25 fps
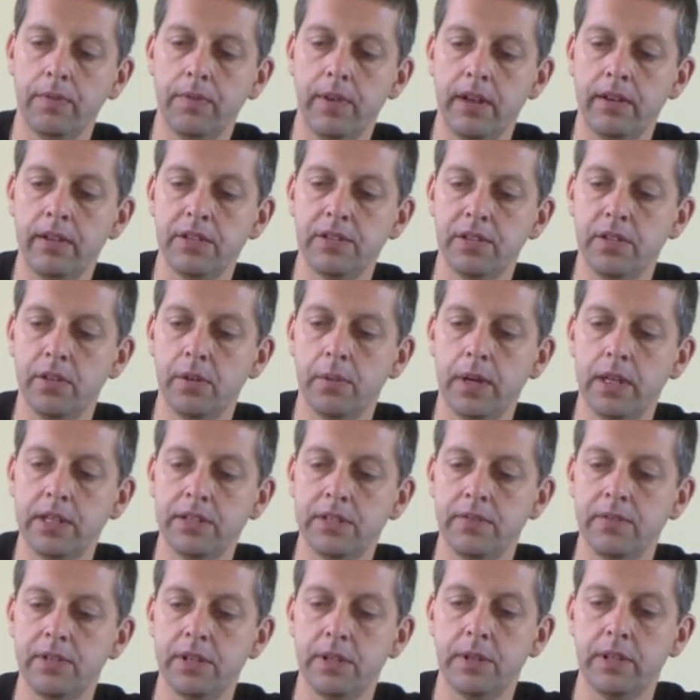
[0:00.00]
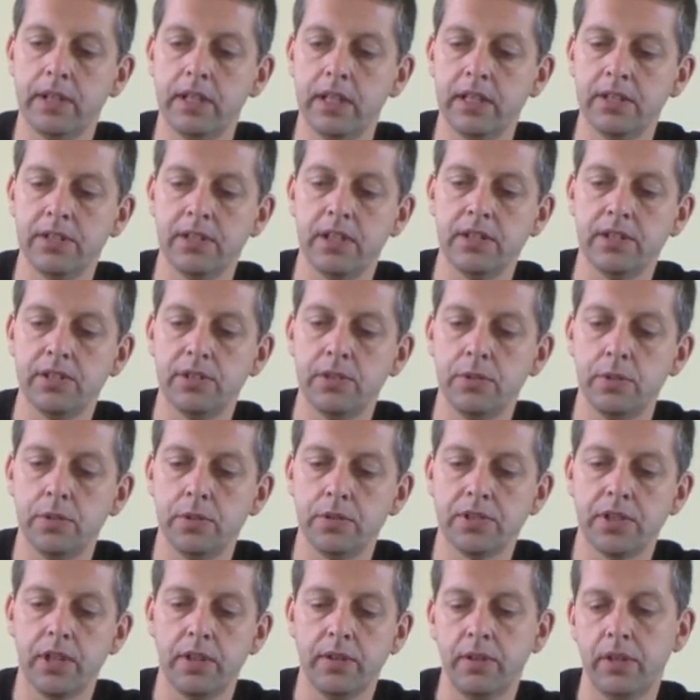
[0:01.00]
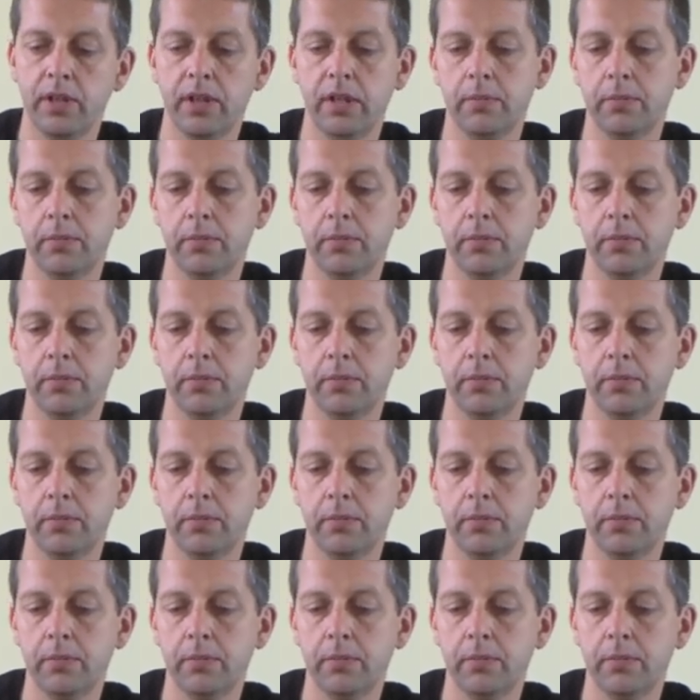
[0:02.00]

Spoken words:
with various other ways of doing this. It's taught so that